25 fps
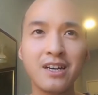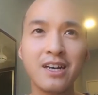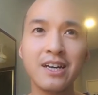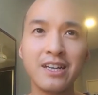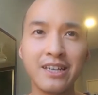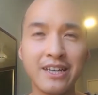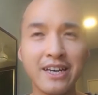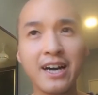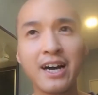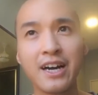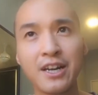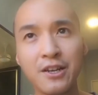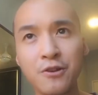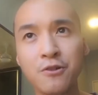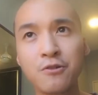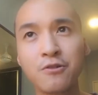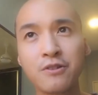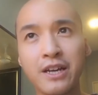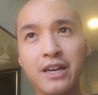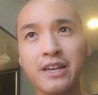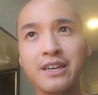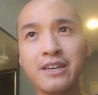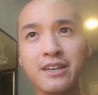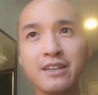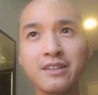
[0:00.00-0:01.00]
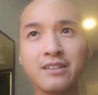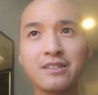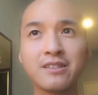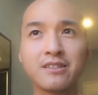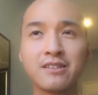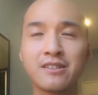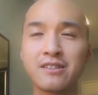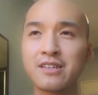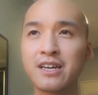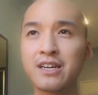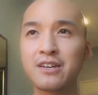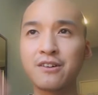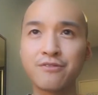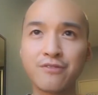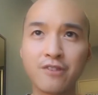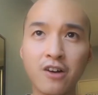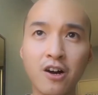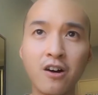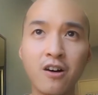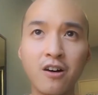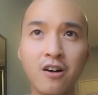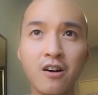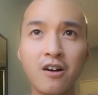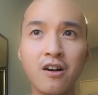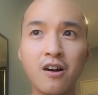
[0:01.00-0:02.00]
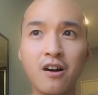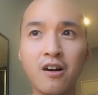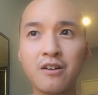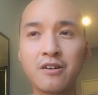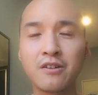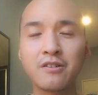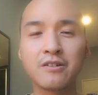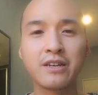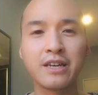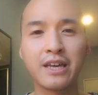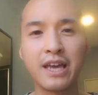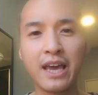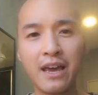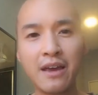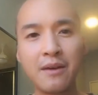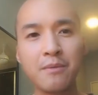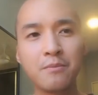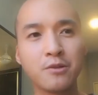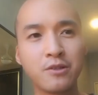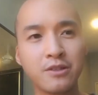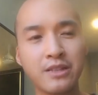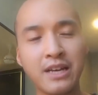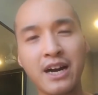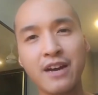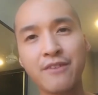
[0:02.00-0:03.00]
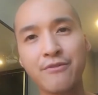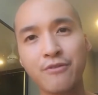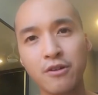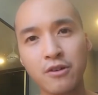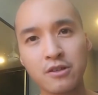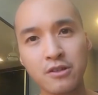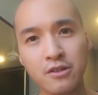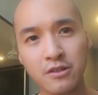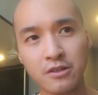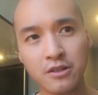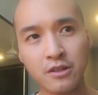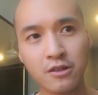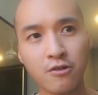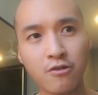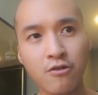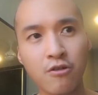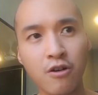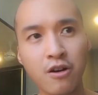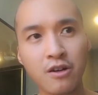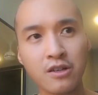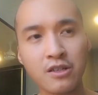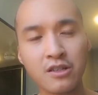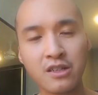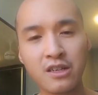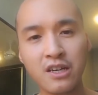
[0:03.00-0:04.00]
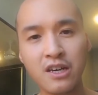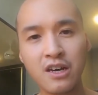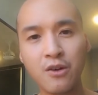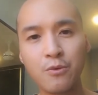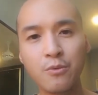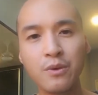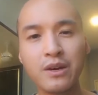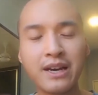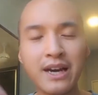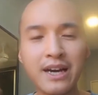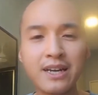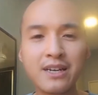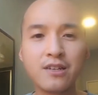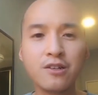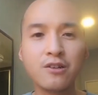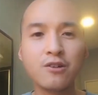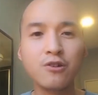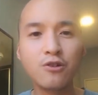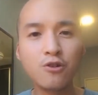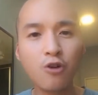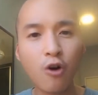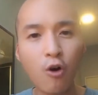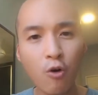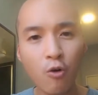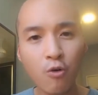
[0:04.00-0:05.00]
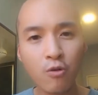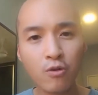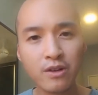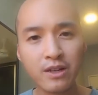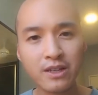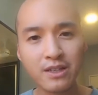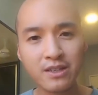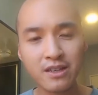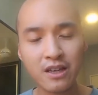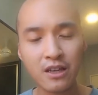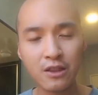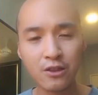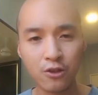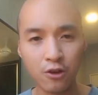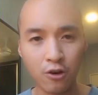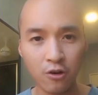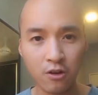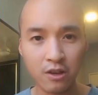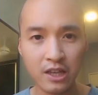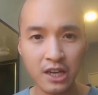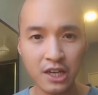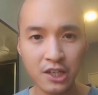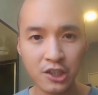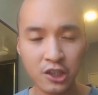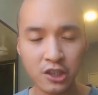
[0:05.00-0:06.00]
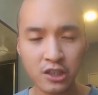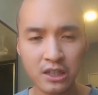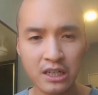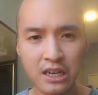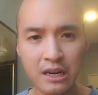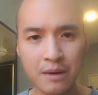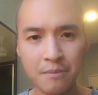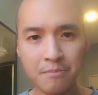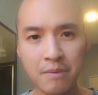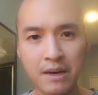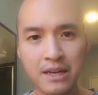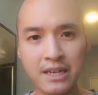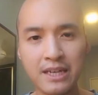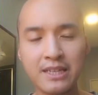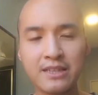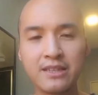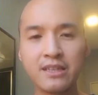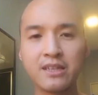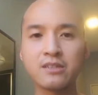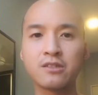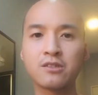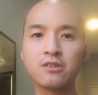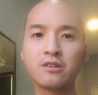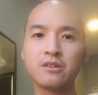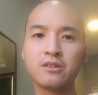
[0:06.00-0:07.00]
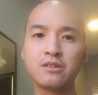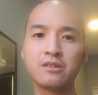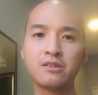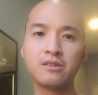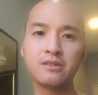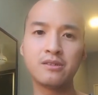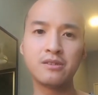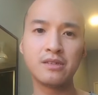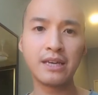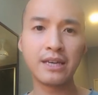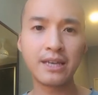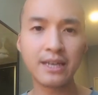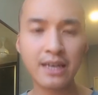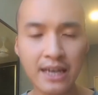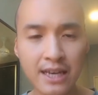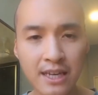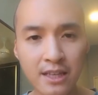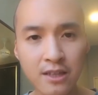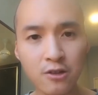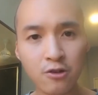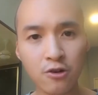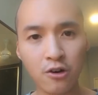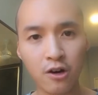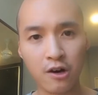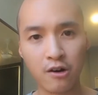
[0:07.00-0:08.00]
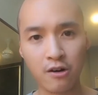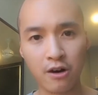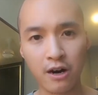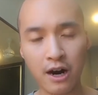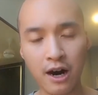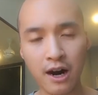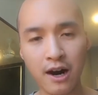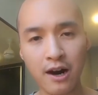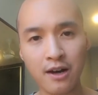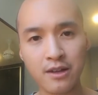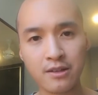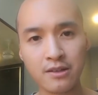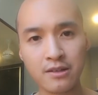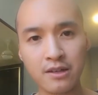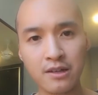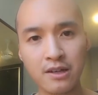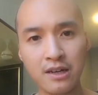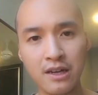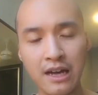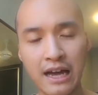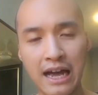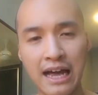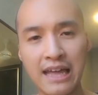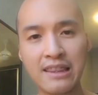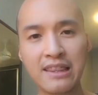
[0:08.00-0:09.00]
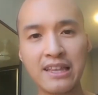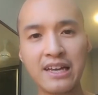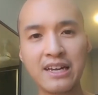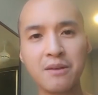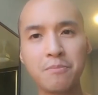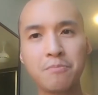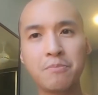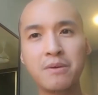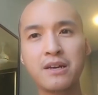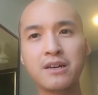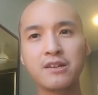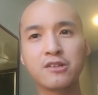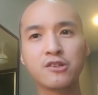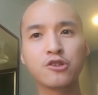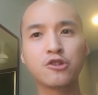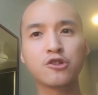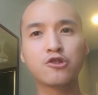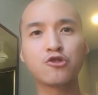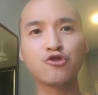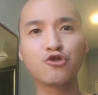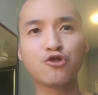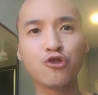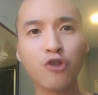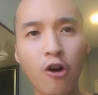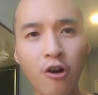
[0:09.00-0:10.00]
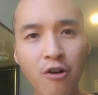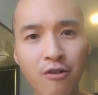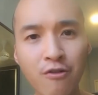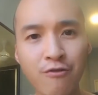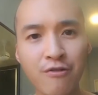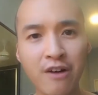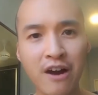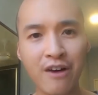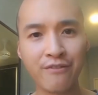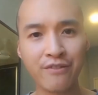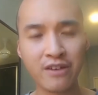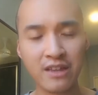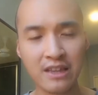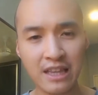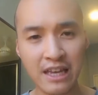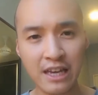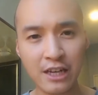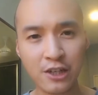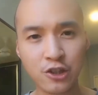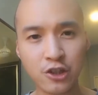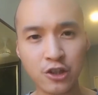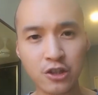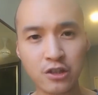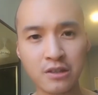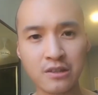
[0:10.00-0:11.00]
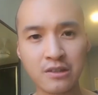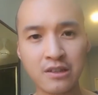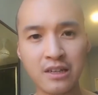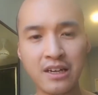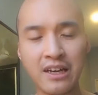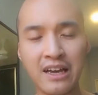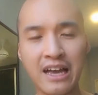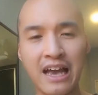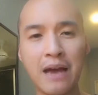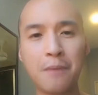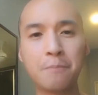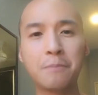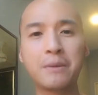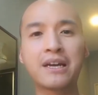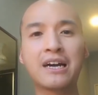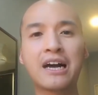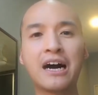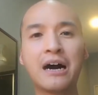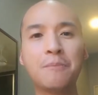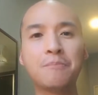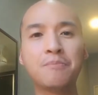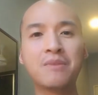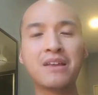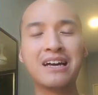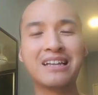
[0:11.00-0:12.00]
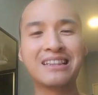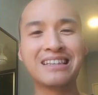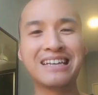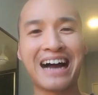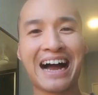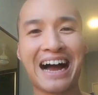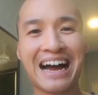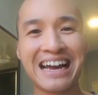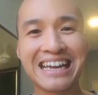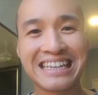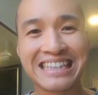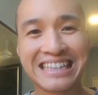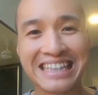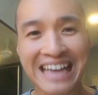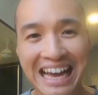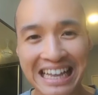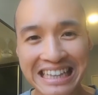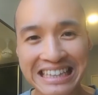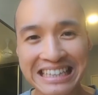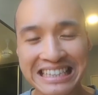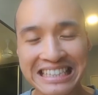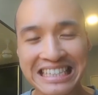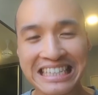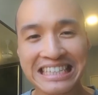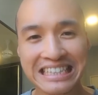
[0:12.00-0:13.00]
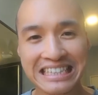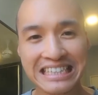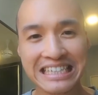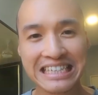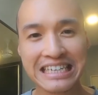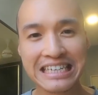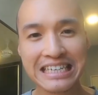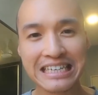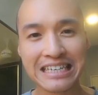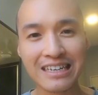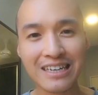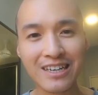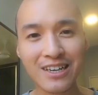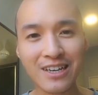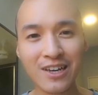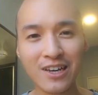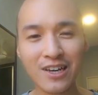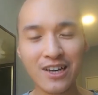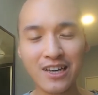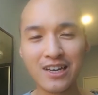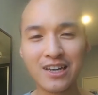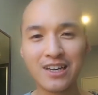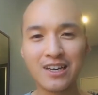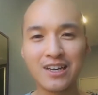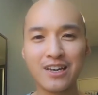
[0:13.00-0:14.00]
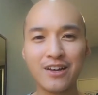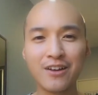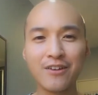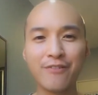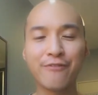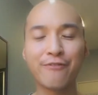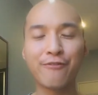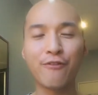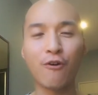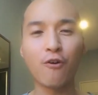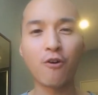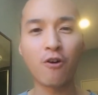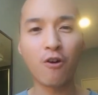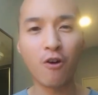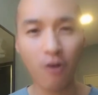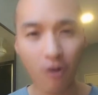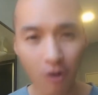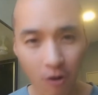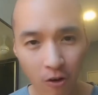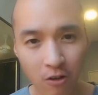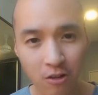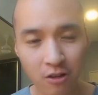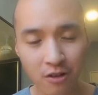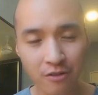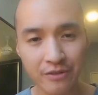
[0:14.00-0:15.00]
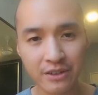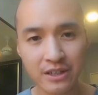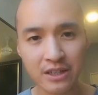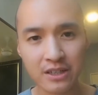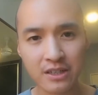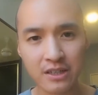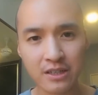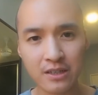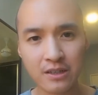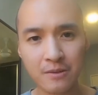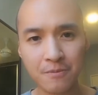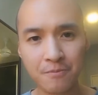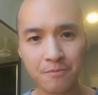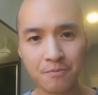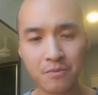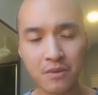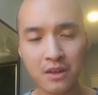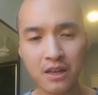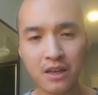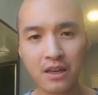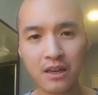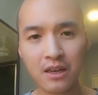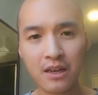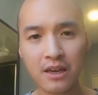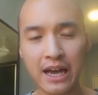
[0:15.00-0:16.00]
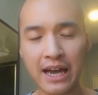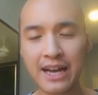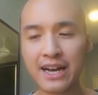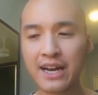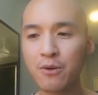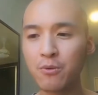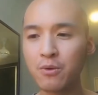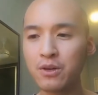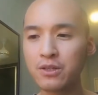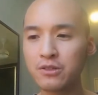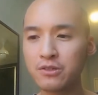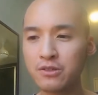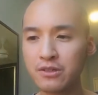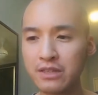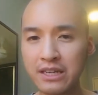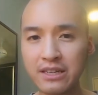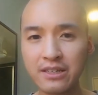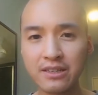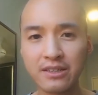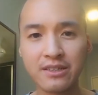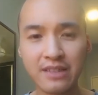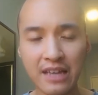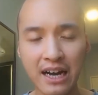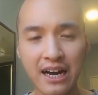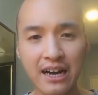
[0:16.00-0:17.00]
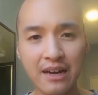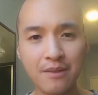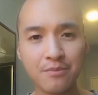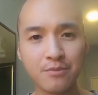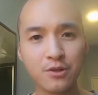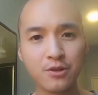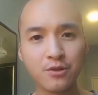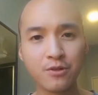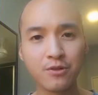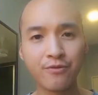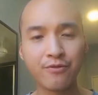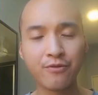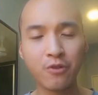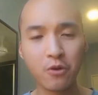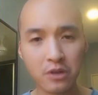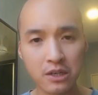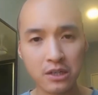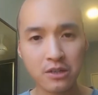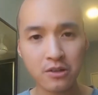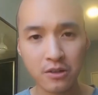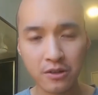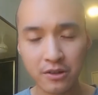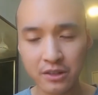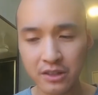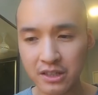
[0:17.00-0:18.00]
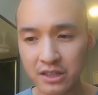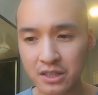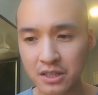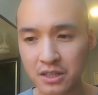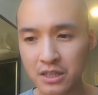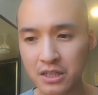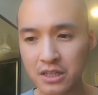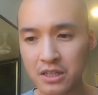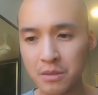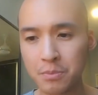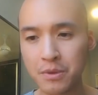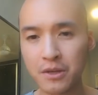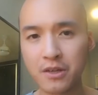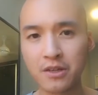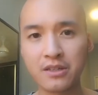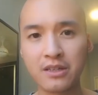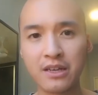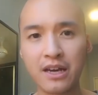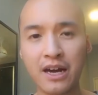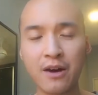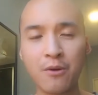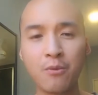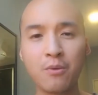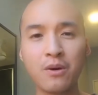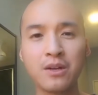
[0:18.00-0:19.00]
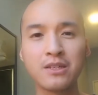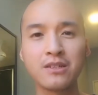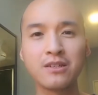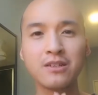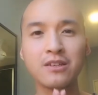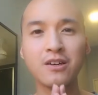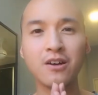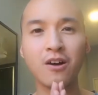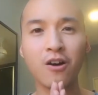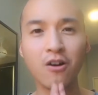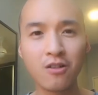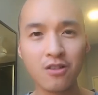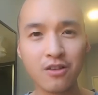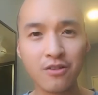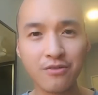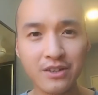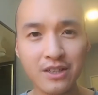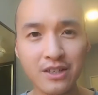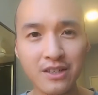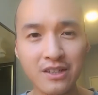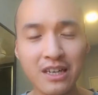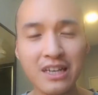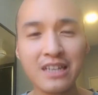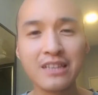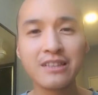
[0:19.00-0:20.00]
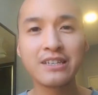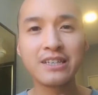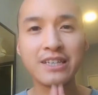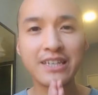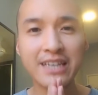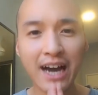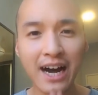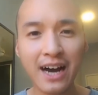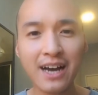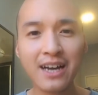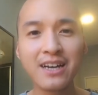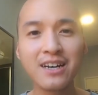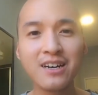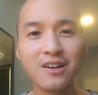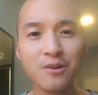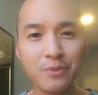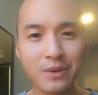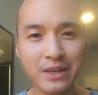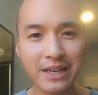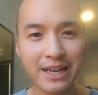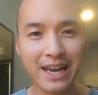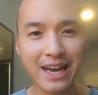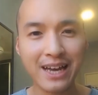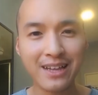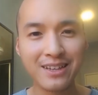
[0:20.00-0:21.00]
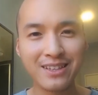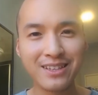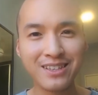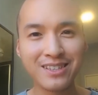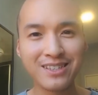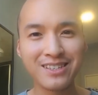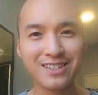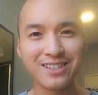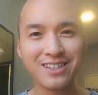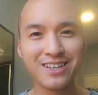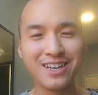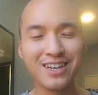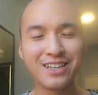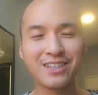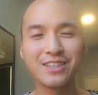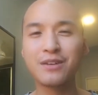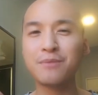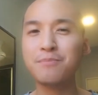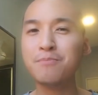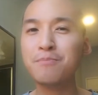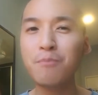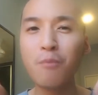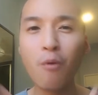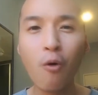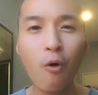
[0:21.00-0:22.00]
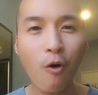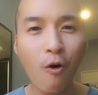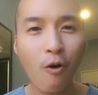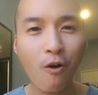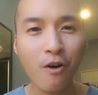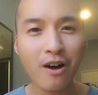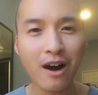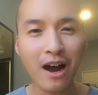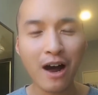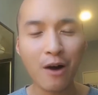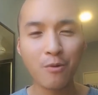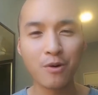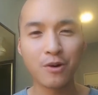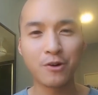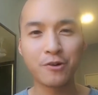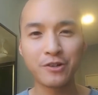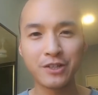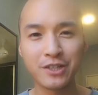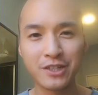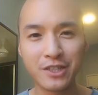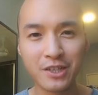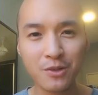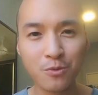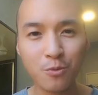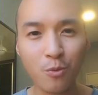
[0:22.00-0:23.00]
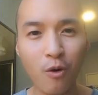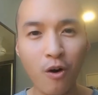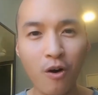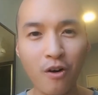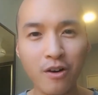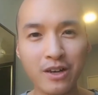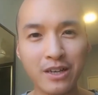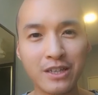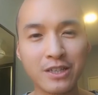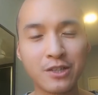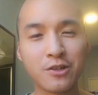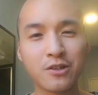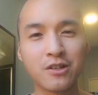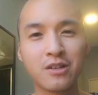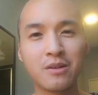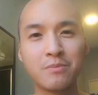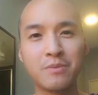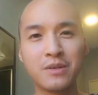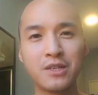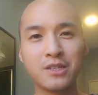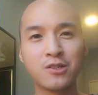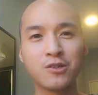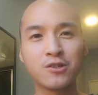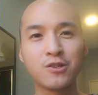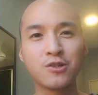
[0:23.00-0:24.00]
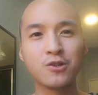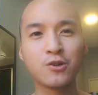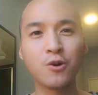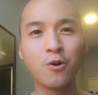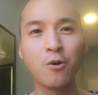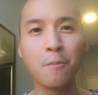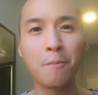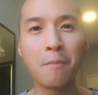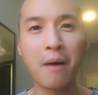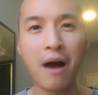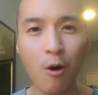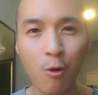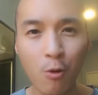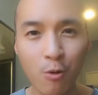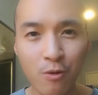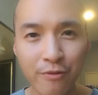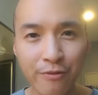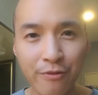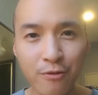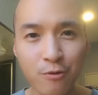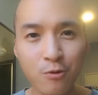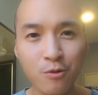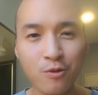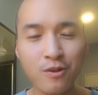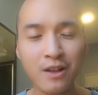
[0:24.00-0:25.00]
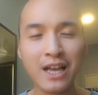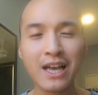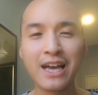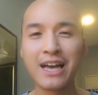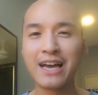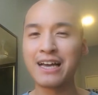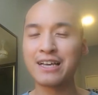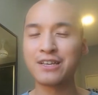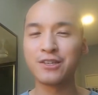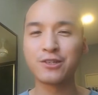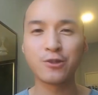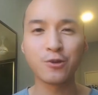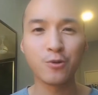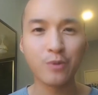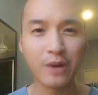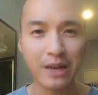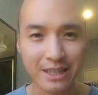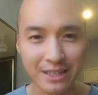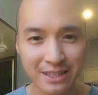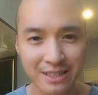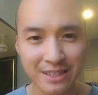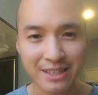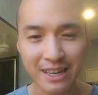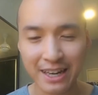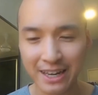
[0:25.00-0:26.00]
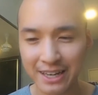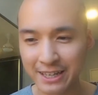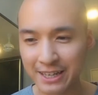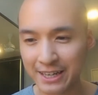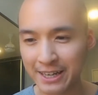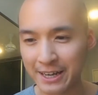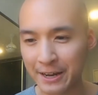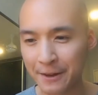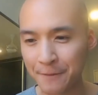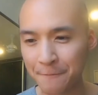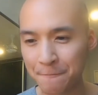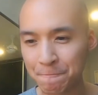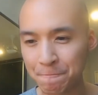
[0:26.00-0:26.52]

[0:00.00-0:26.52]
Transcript: Yeah, I know that He is the Son of God. You know, He came to die for us on the cross. We kind of know this knowledge, but it does not sink into our heart and let it be a strong revelation and become the identity for all of us and I want to take this time to focus on this is because I want all of us, the younger we get this, the more our Christian walk is going to be so powerful and so exciting.